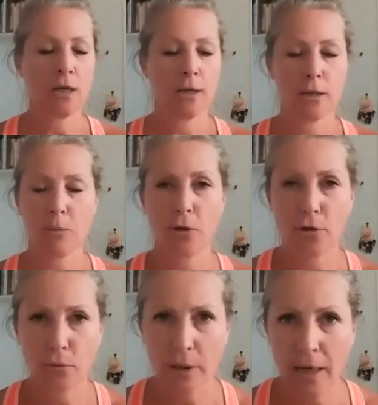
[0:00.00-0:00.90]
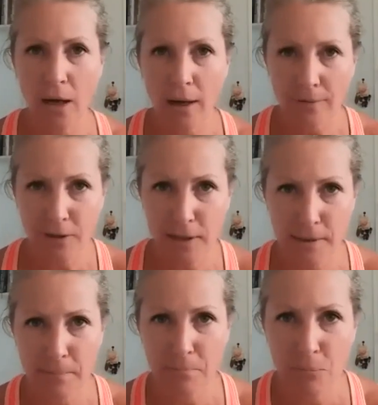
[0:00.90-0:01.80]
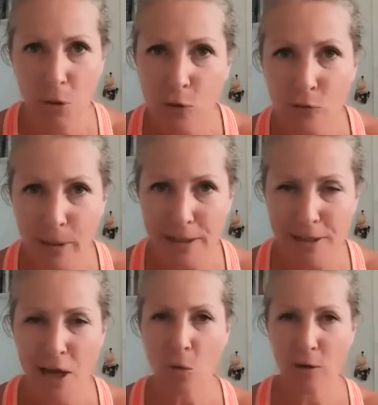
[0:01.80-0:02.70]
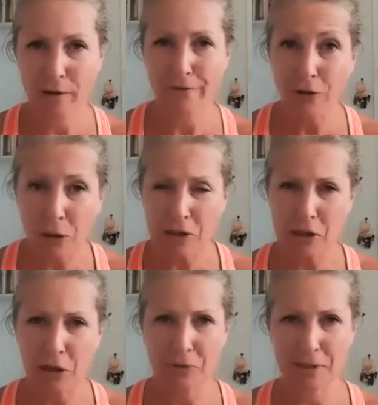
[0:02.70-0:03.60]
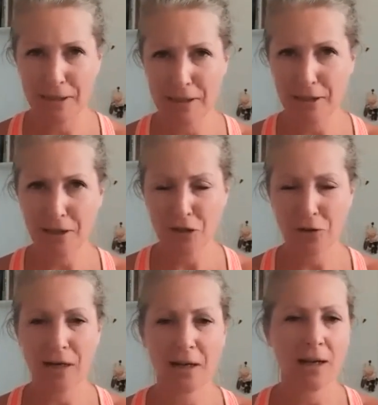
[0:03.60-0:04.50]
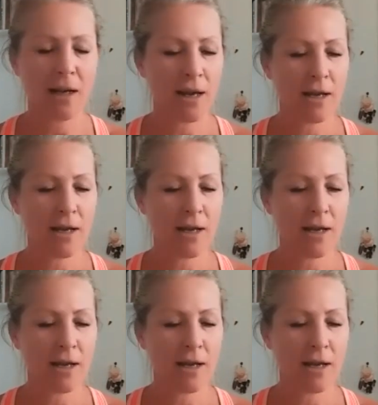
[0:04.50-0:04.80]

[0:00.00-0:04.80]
Number 3, obvious movement with a focus on resistance training.